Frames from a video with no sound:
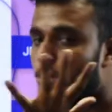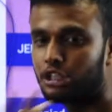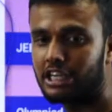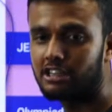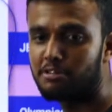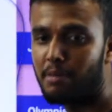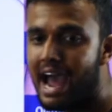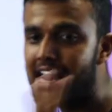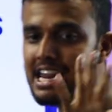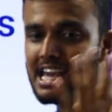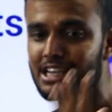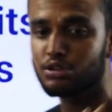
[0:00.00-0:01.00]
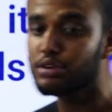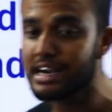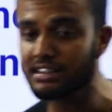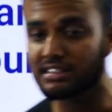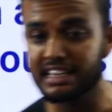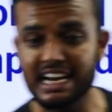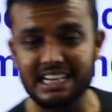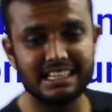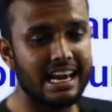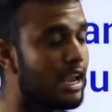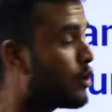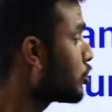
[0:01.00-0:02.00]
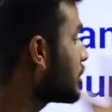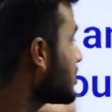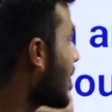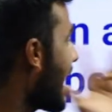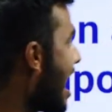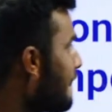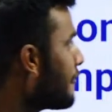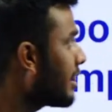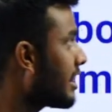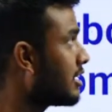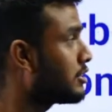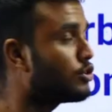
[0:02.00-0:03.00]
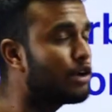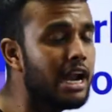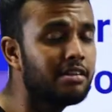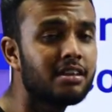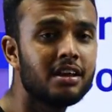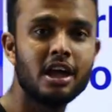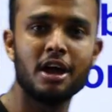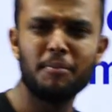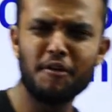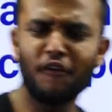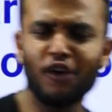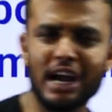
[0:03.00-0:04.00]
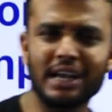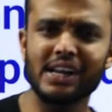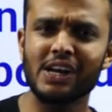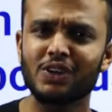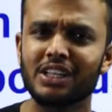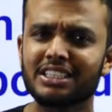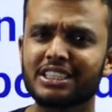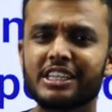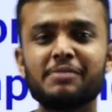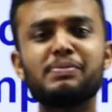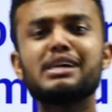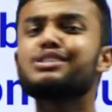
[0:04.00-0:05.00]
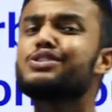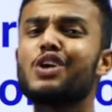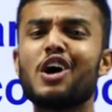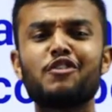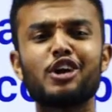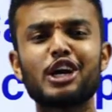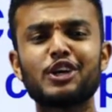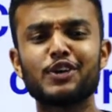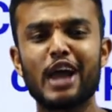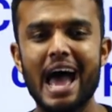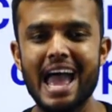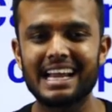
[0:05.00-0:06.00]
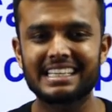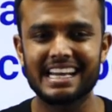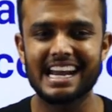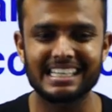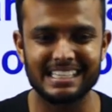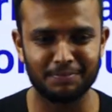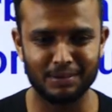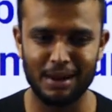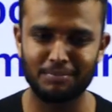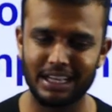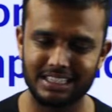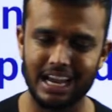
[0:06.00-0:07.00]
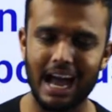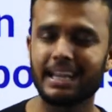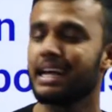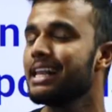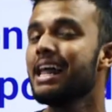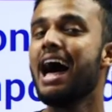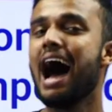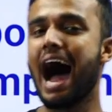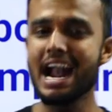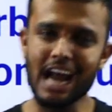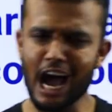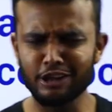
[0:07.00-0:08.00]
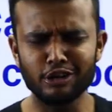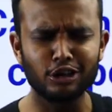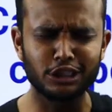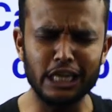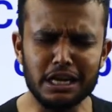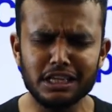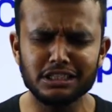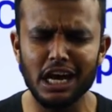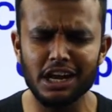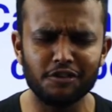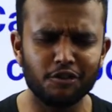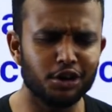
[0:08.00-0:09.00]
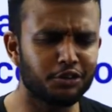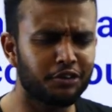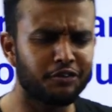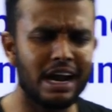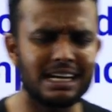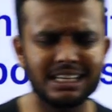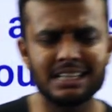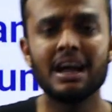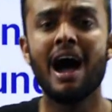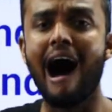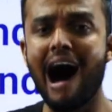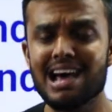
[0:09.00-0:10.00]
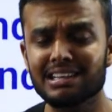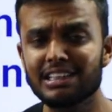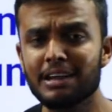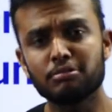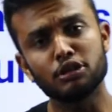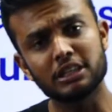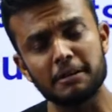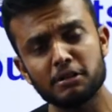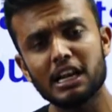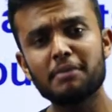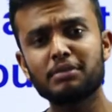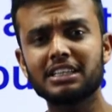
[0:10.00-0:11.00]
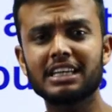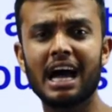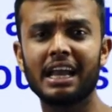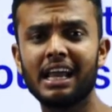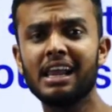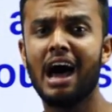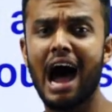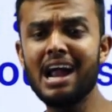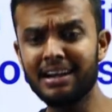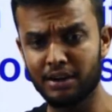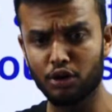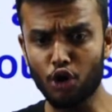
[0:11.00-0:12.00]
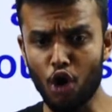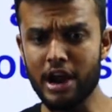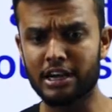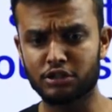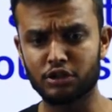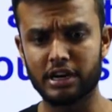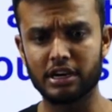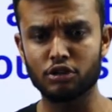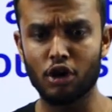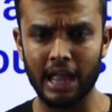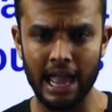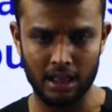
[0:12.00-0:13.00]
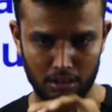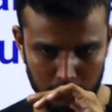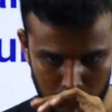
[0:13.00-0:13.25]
questions. My dear students, NEET JEE questions, everything. Students, before entering into the session, please do not forget to like, share, subscribe the channel, and also share the channel for your friends and ask them to subscribe the channel and grow it, students. Okay.